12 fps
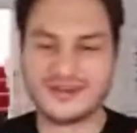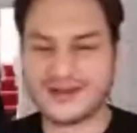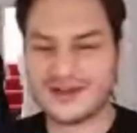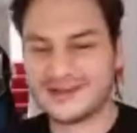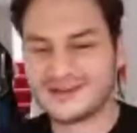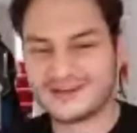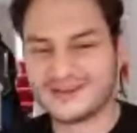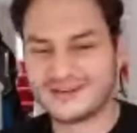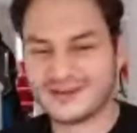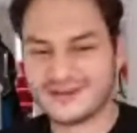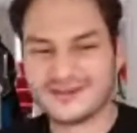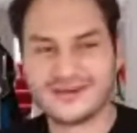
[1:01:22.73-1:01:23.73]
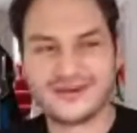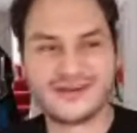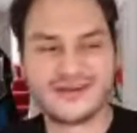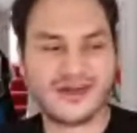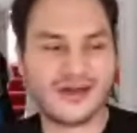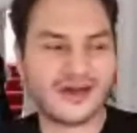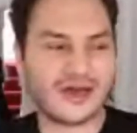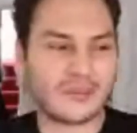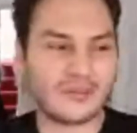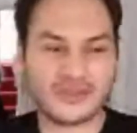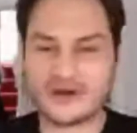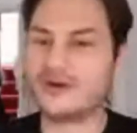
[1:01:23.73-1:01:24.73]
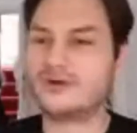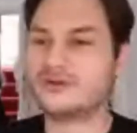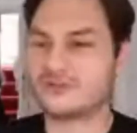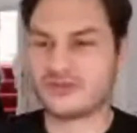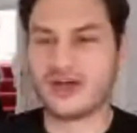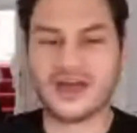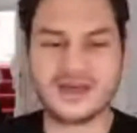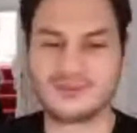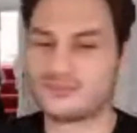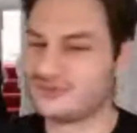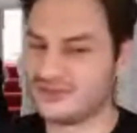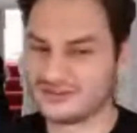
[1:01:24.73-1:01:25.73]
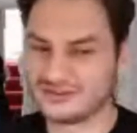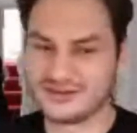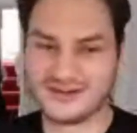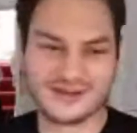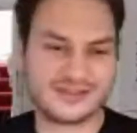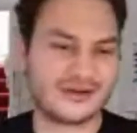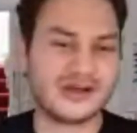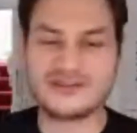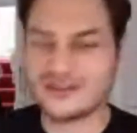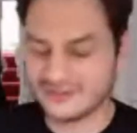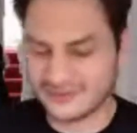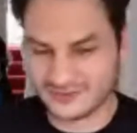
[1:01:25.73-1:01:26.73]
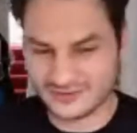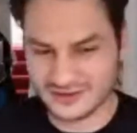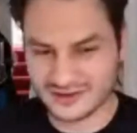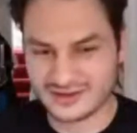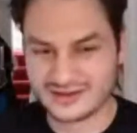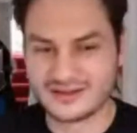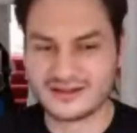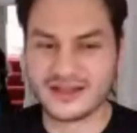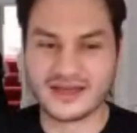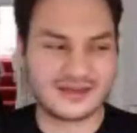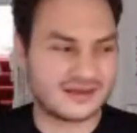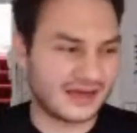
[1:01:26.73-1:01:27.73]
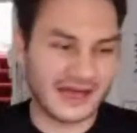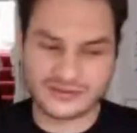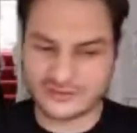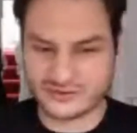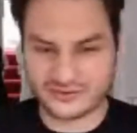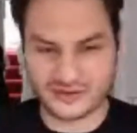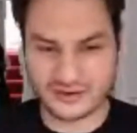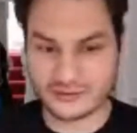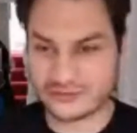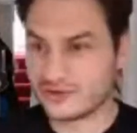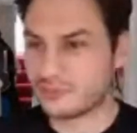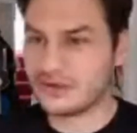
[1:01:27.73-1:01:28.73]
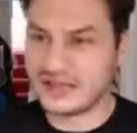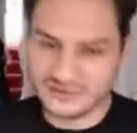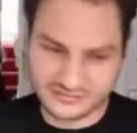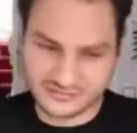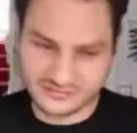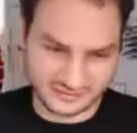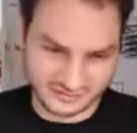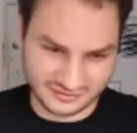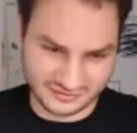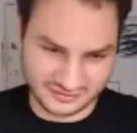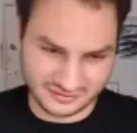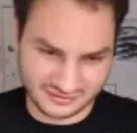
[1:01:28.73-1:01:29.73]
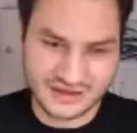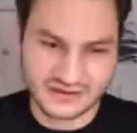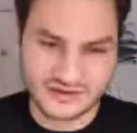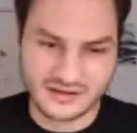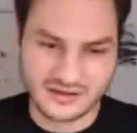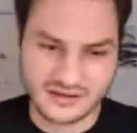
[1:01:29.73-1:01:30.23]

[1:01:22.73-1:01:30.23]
like their own time potentially, like their identity, like assets they hold, their PlayStation, right?